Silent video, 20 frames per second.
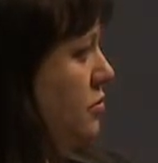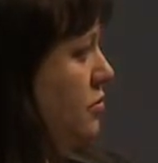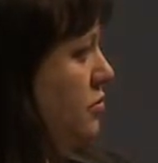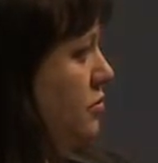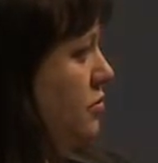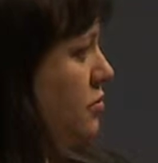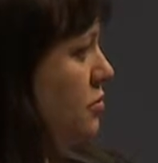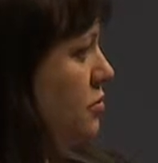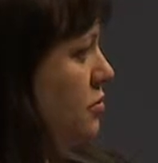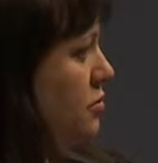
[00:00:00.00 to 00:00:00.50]

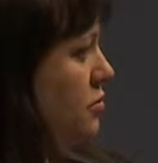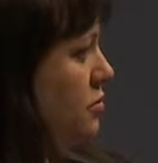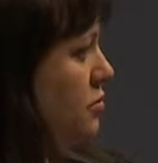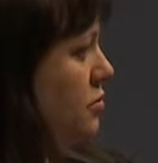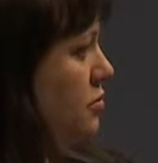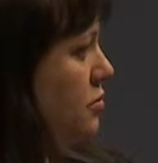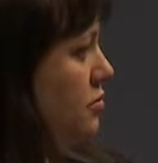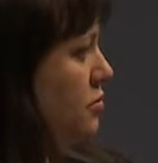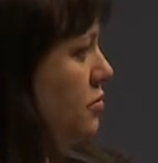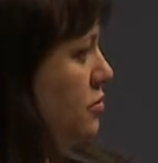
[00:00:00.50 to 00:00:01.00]

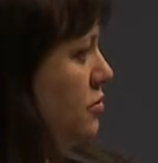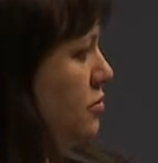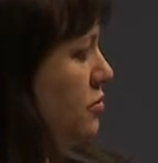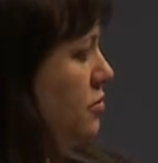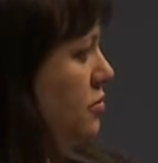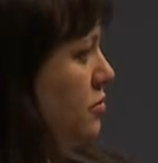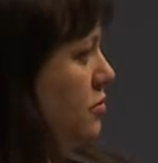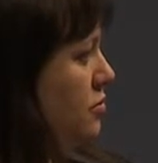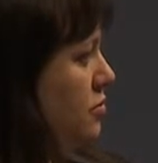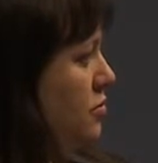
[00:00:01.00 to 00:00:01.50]

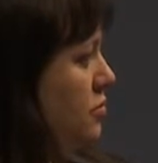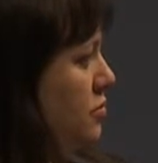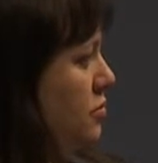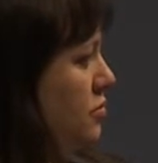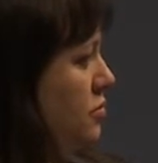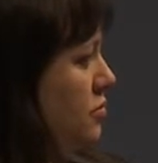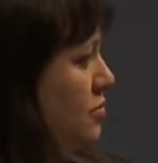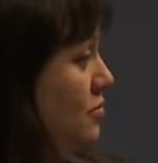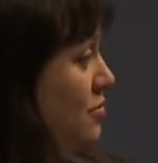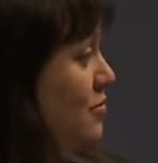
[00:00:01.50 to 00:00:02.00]

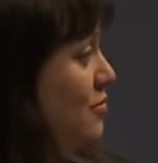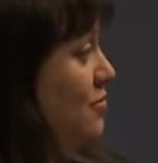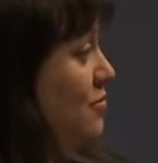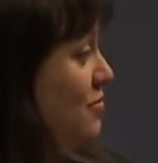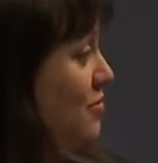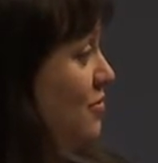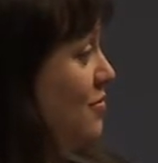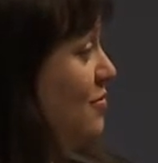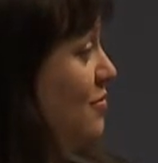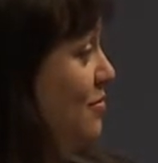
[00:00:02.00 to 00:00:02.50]

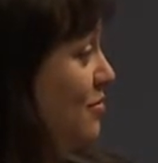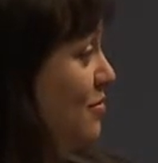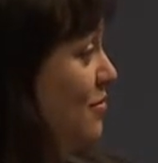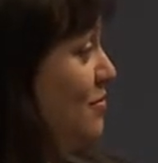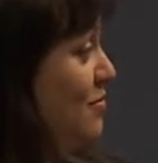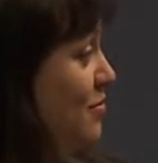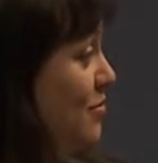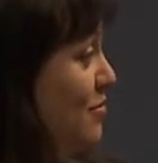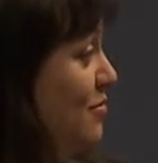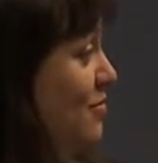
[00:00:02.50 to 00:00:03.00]

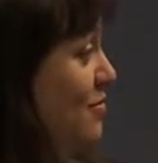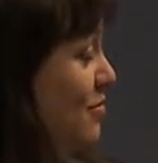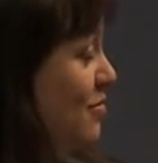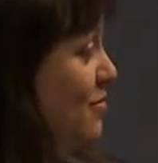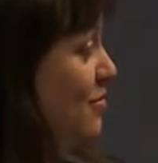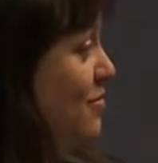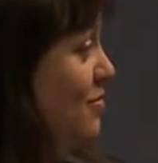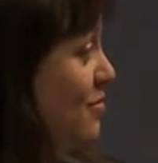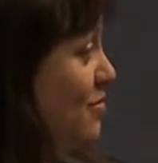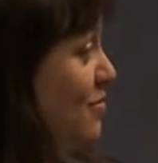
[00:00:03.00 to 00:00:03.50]

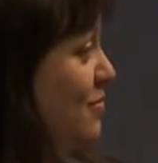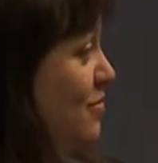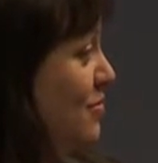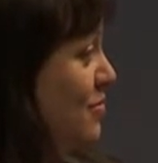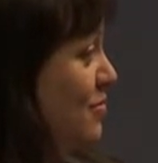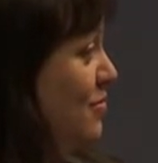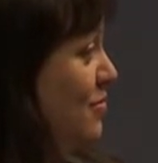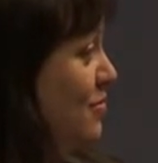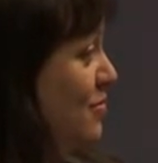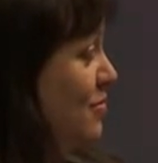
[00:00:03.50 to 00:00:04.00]

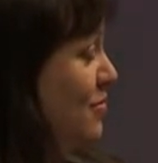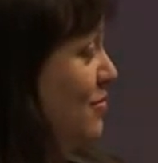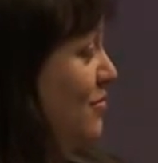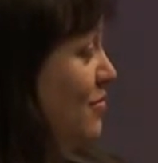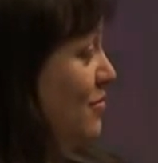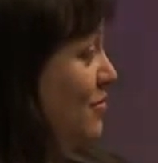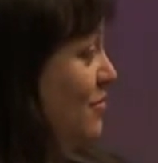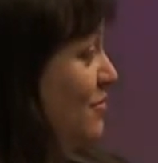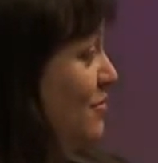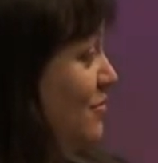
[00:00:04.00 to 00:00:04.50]

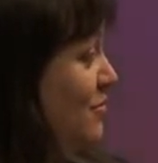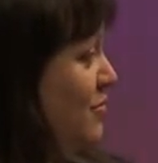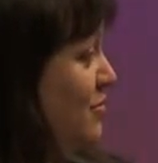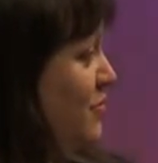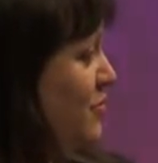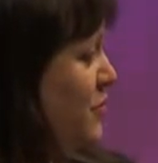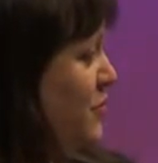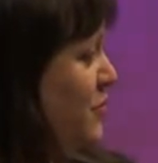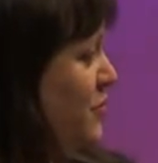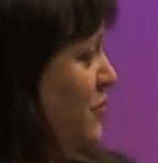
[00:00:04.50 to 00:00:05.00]

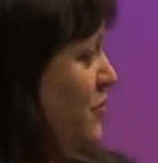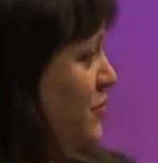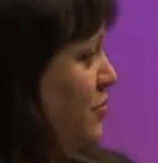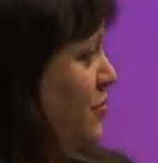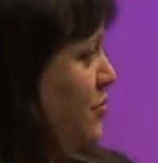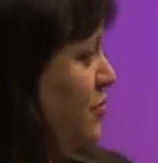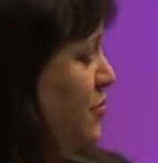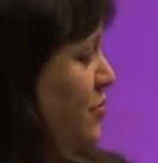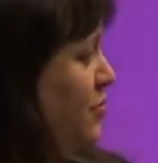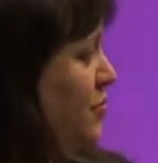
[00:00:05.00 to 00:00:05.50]

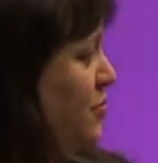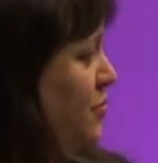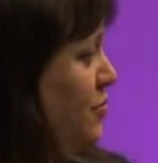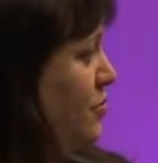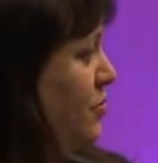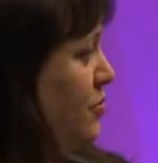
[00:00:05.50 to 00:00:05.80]
The person shown says nothing.